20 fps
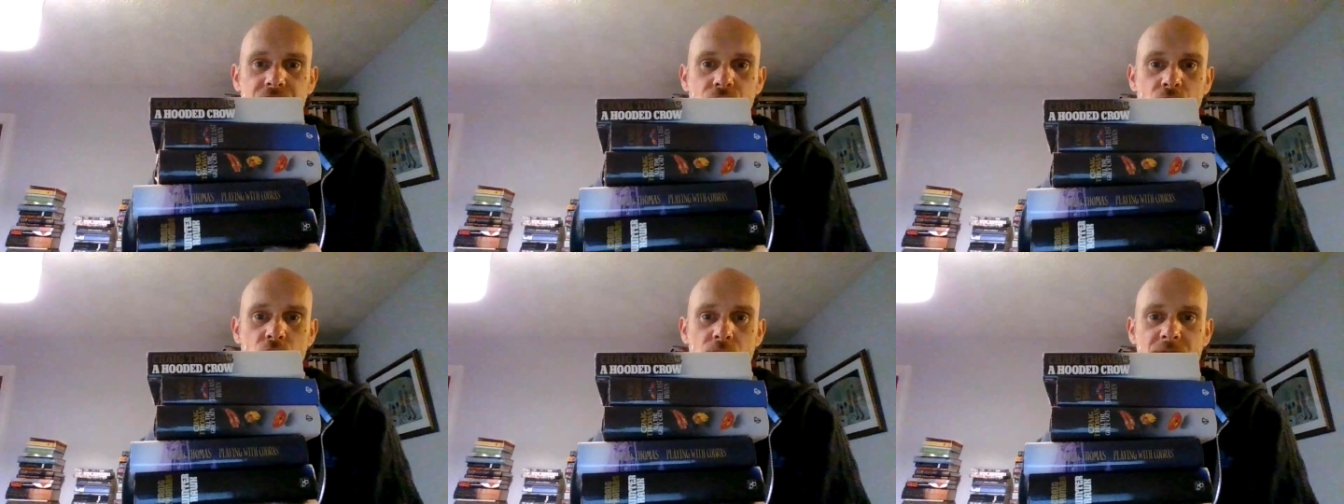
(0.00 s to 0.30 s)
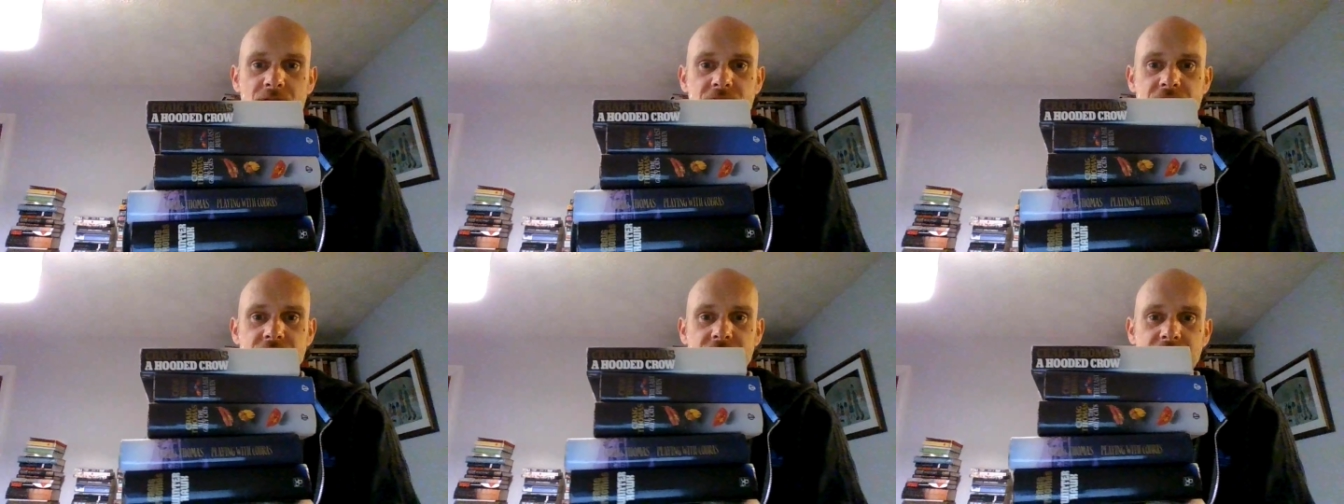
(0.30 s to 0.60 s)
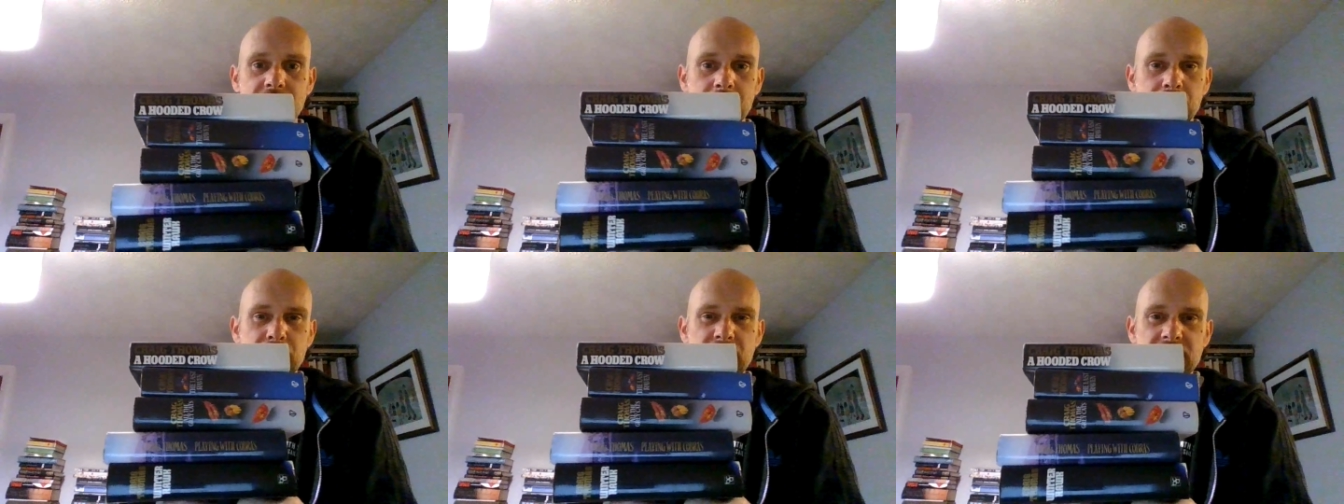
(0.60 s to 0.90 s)
Thomas
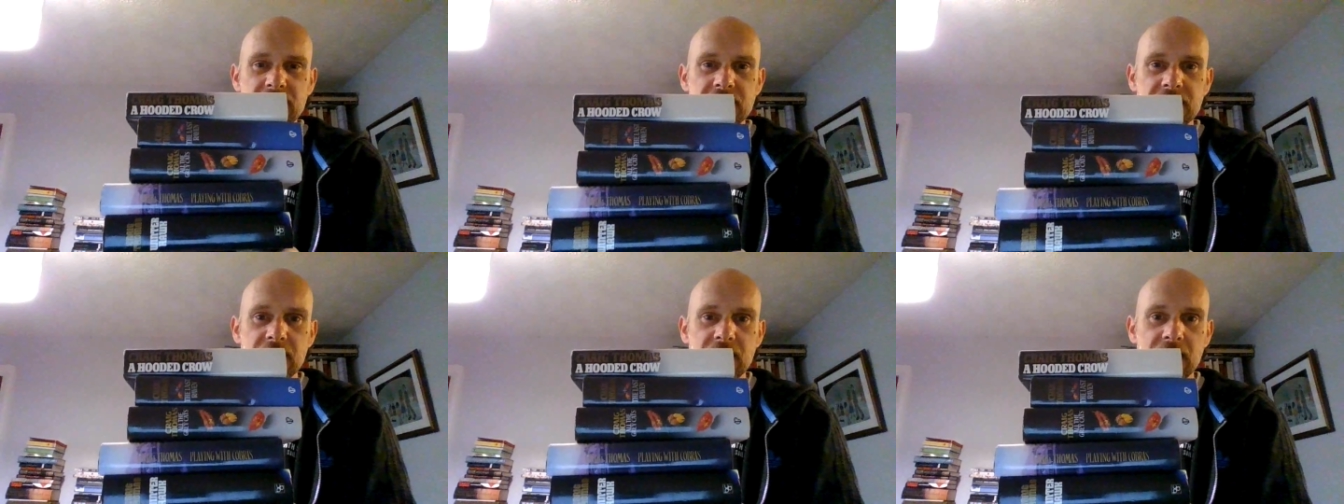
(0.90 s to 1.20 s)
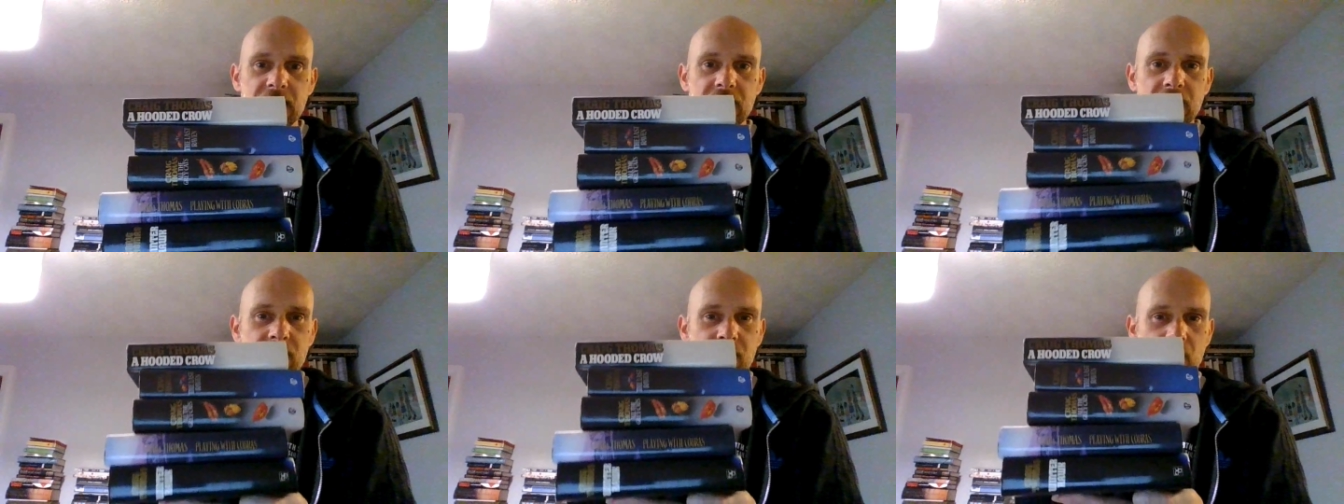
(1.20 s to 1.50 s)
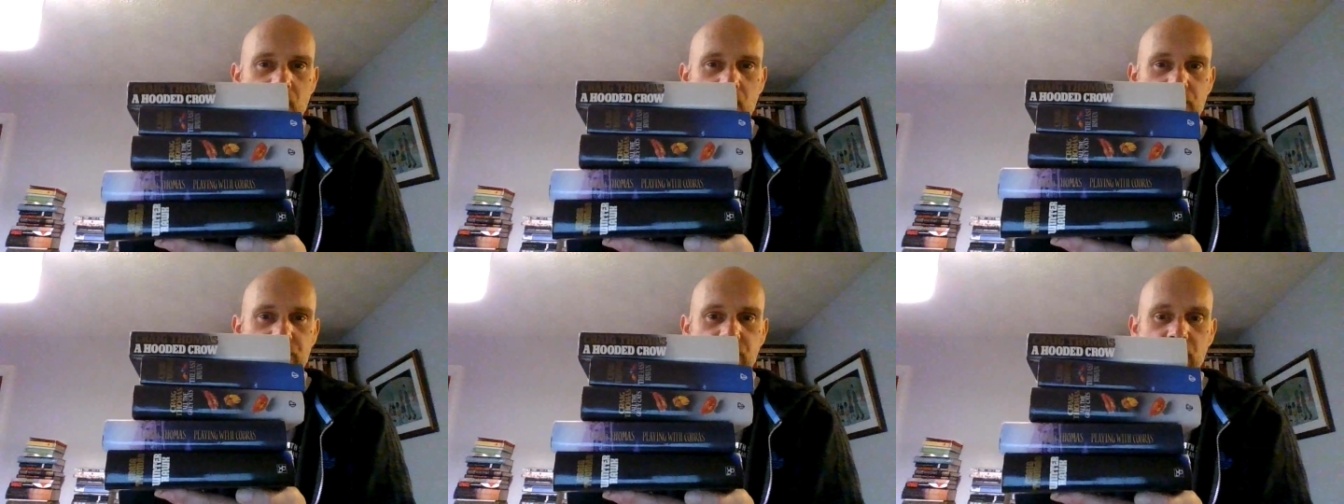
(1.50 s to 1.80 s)
BCA
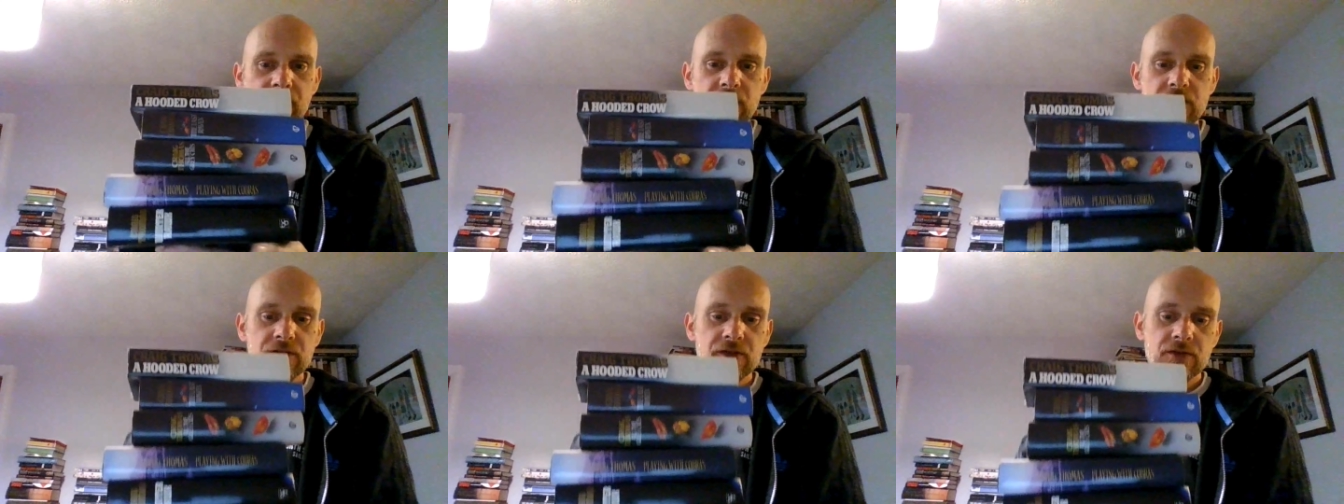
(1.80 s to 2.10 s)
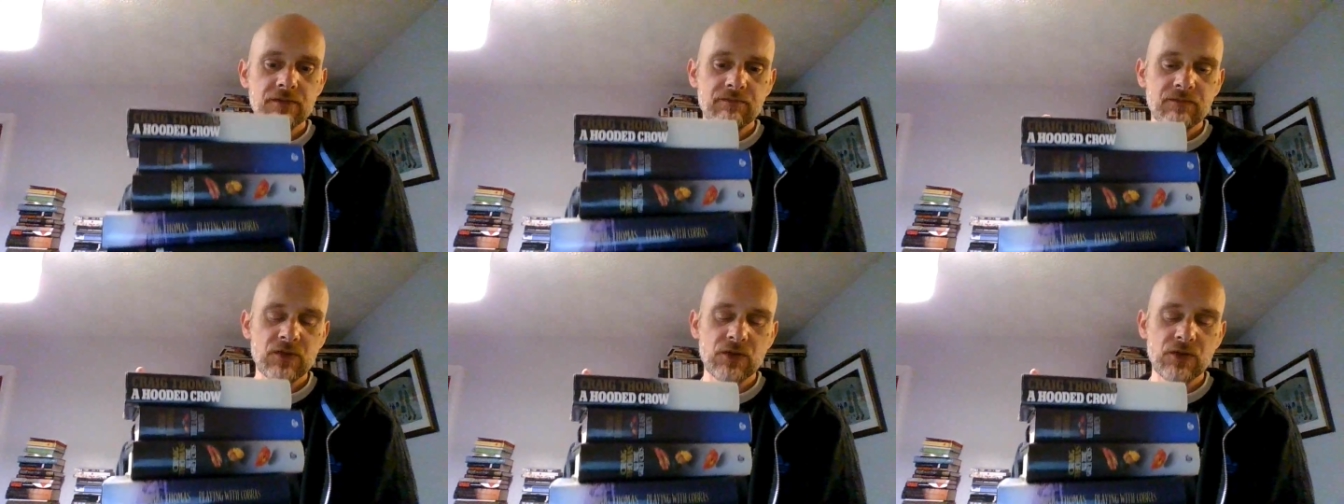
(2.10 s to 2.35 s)
hardcovers.